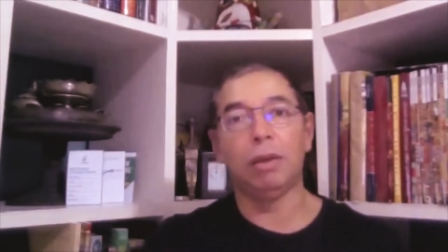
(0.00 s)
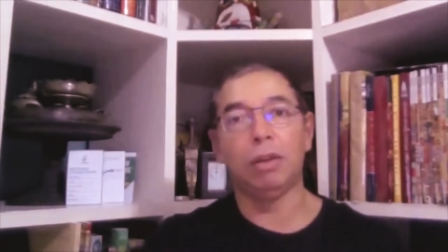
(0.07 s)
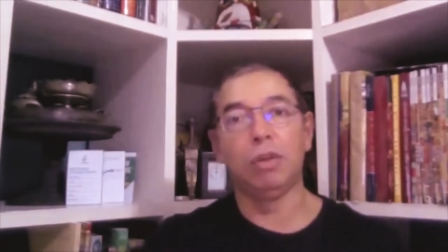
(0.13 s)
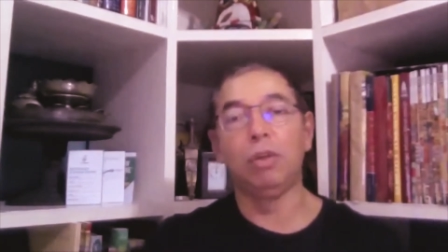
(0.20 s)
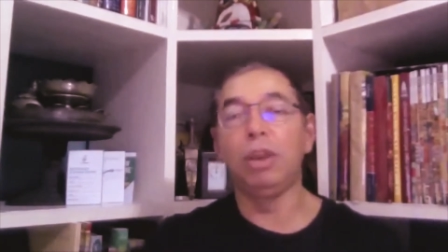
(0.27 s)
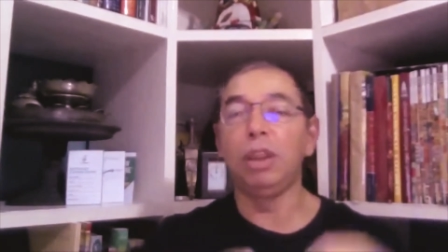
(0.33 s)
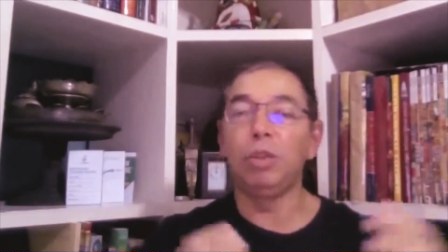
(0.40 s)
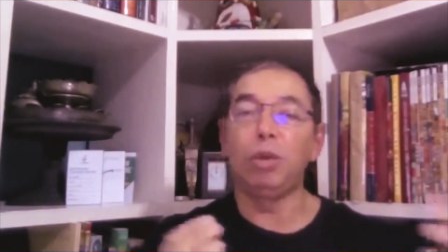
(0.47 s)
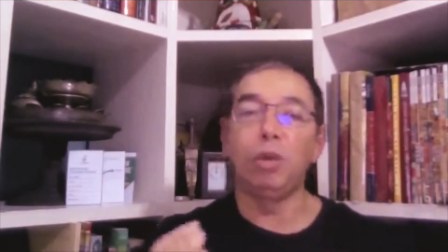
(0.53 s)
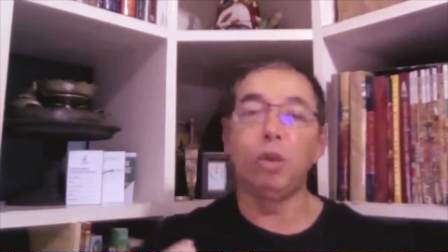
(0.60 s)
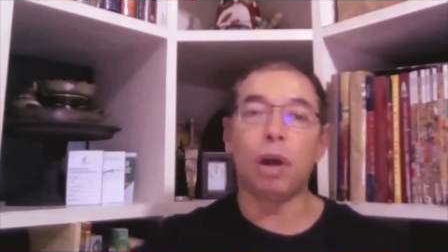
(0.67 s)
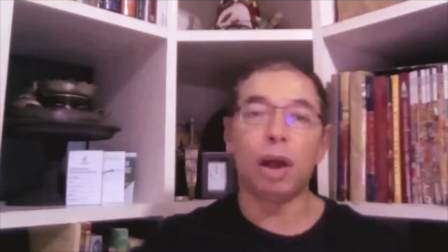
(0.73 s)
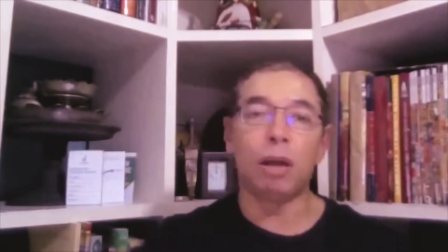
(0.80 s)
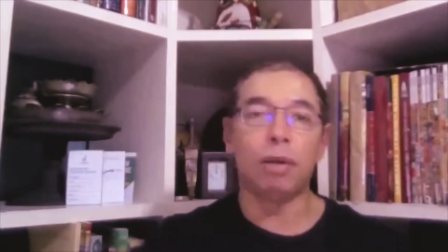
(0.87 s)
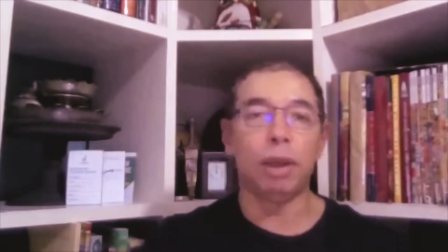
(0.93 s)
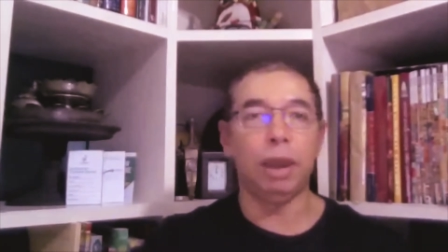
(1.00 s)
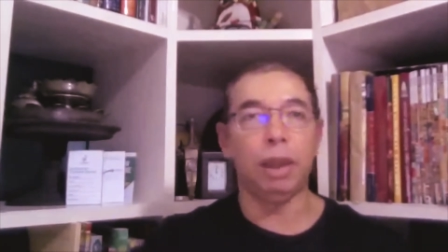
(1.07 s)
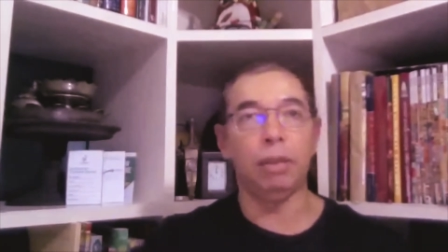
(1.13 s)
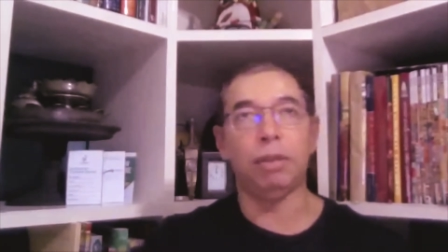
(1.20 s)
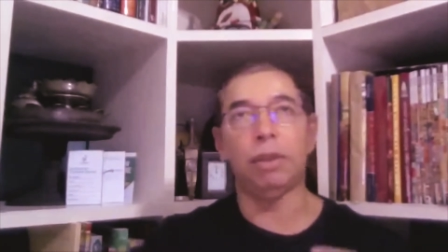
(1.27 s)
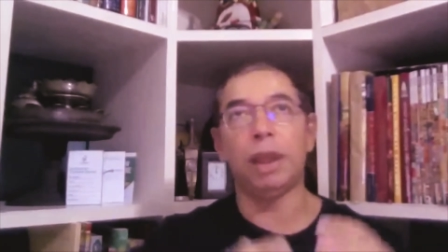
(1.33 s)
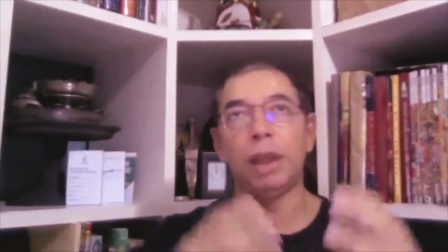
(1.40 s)
you need to go out
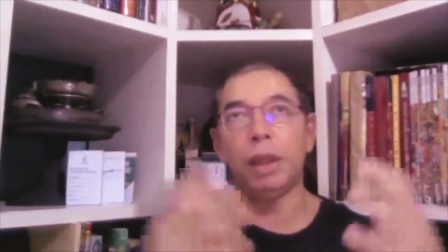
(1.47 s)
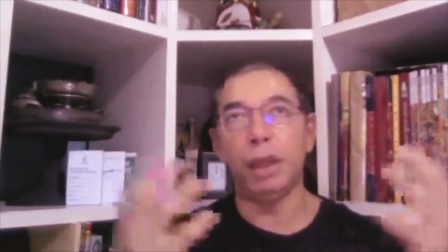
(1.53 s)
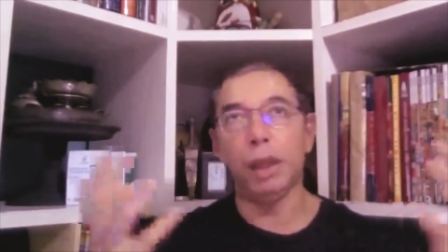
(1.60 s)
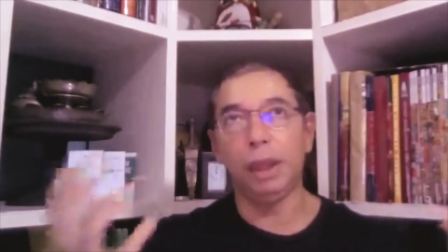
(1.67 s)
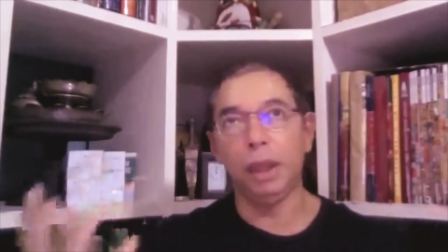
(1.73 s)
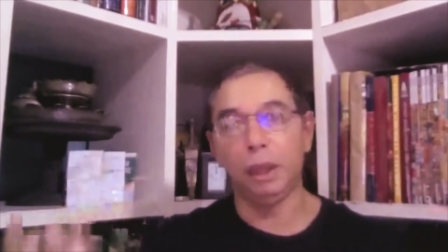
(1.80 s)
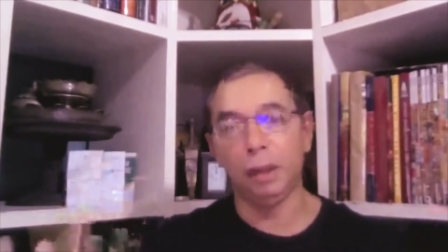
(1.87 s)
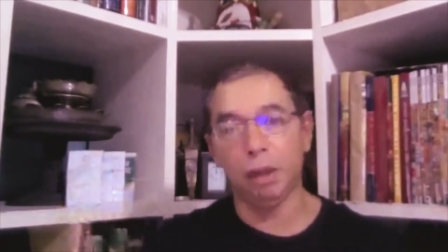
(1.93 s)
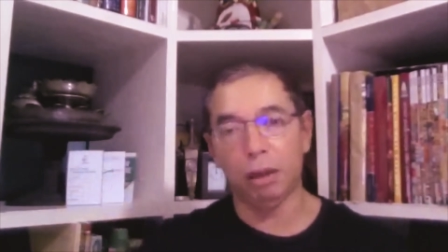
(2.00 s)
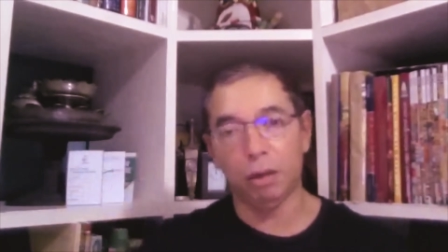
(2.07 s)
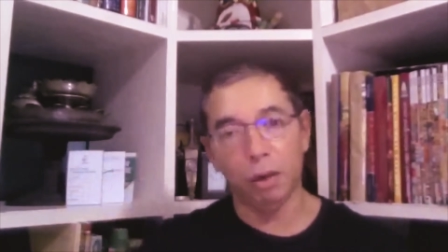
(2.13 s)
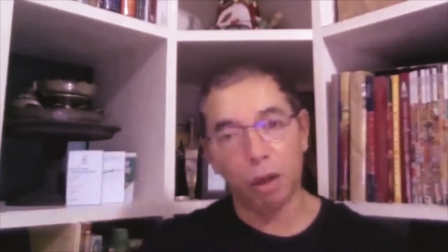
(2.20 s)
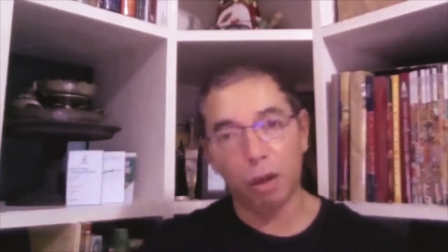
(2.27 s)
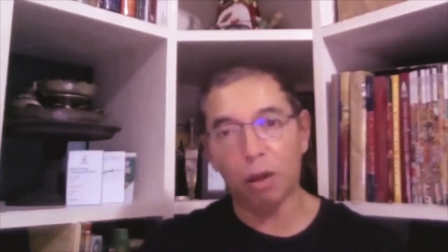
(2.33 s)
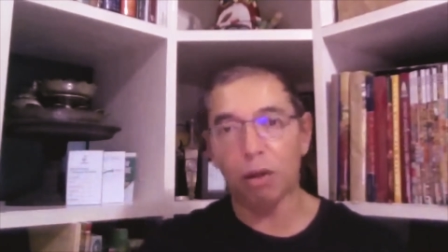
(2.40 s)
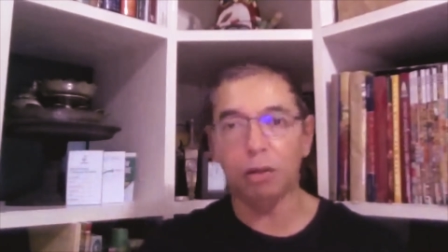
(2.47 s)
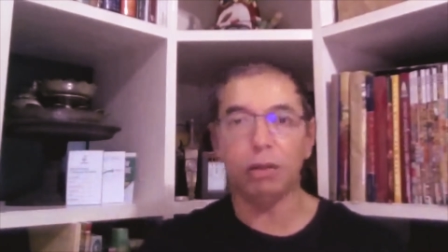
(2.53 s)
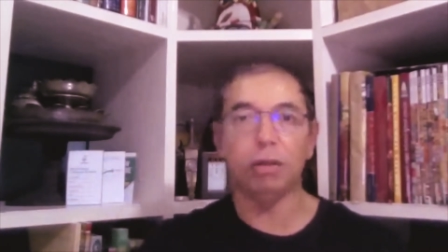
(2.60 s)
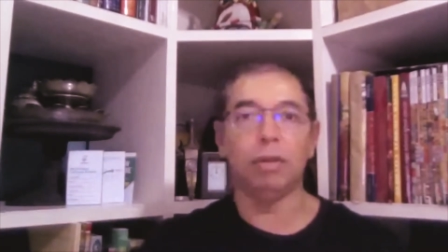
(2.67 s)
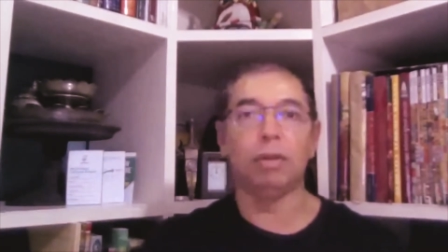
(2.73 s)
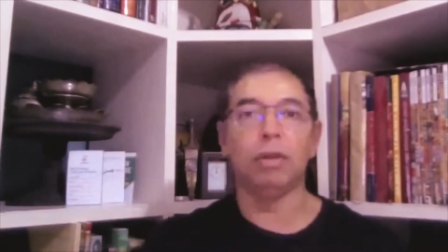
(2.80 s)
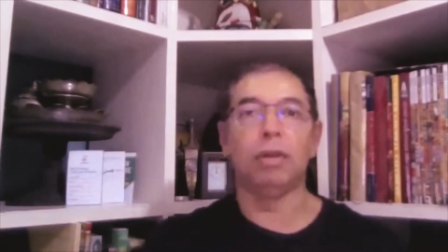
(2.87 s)
and study the rock.
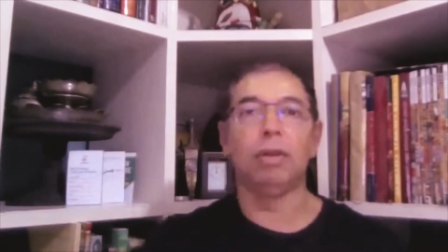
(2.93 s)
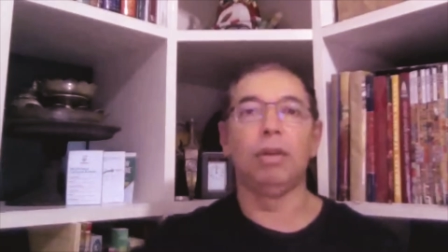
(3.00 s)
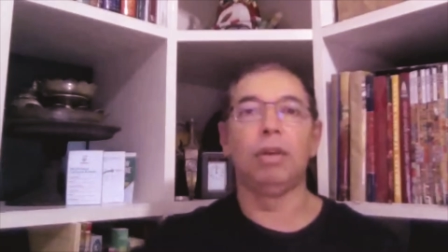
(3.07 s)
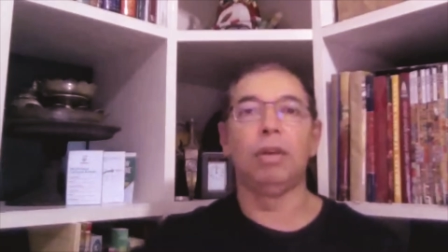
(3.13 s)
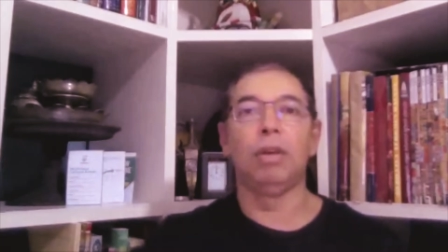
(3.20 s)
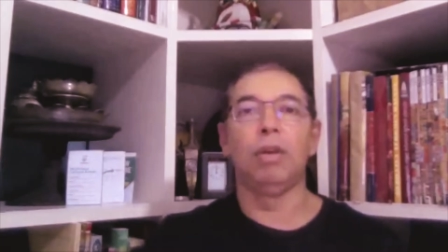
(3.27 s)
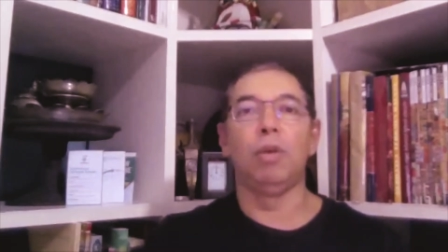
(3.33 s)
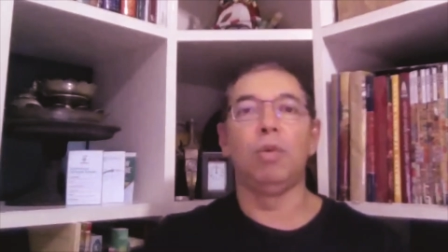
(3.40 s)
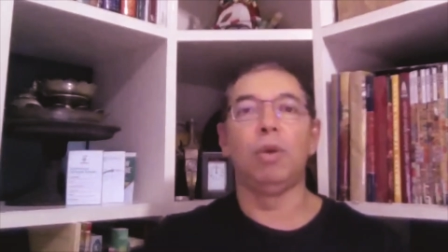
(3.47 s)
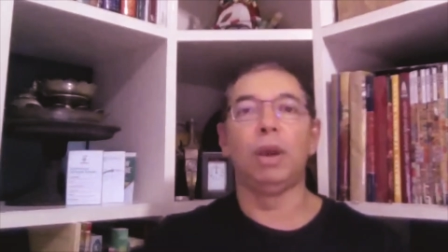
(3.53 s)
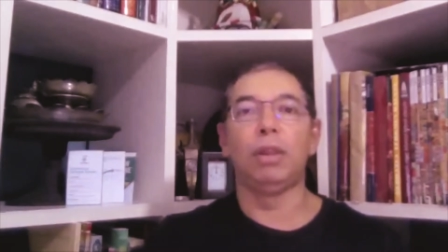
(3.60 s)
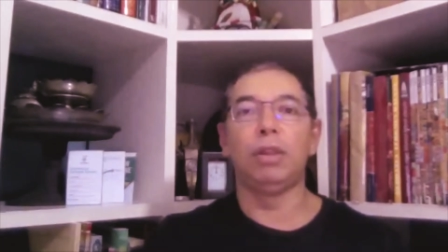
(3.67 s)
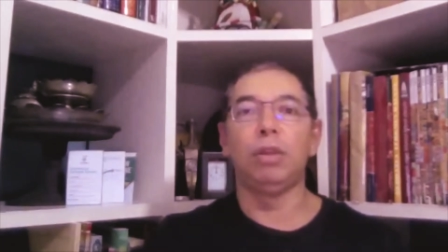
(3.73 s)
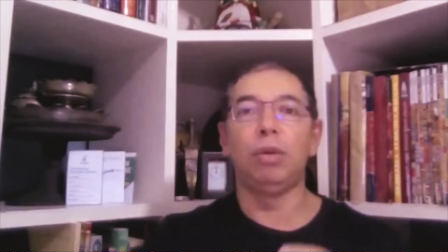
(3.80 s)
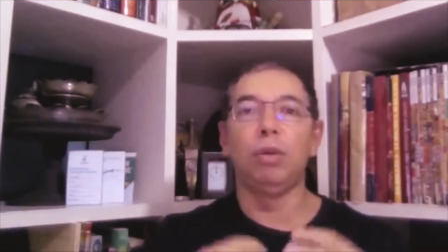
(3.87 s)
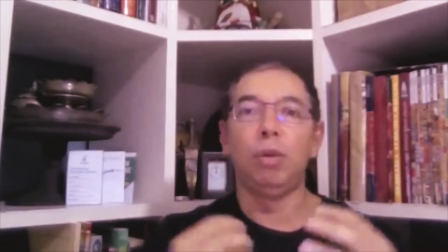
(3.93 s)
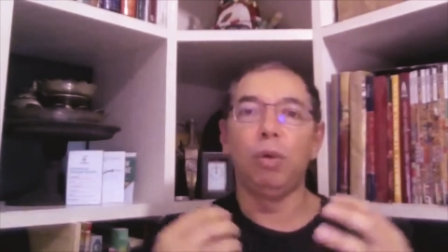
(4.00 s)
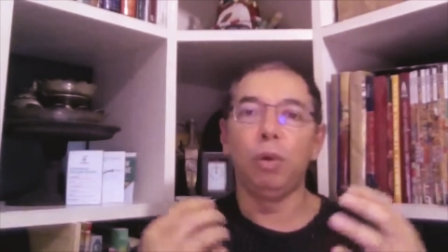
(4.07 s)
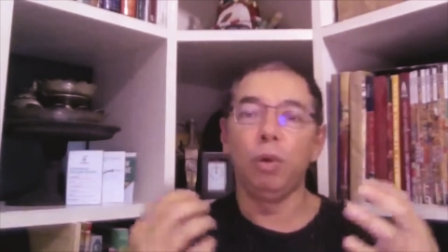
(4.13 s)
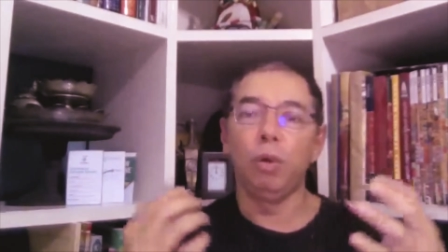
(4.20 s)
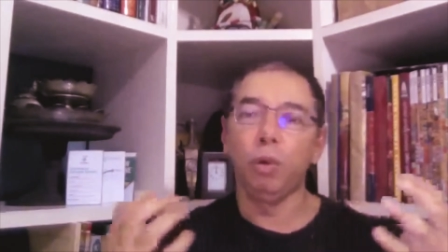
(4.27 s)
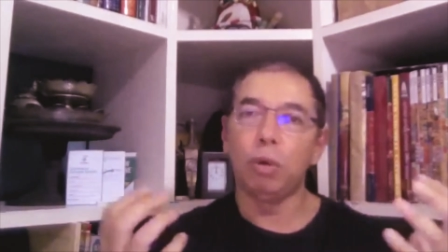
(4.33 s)
Once
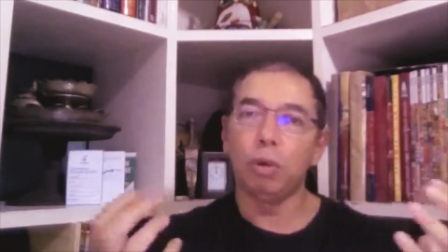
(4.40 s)
you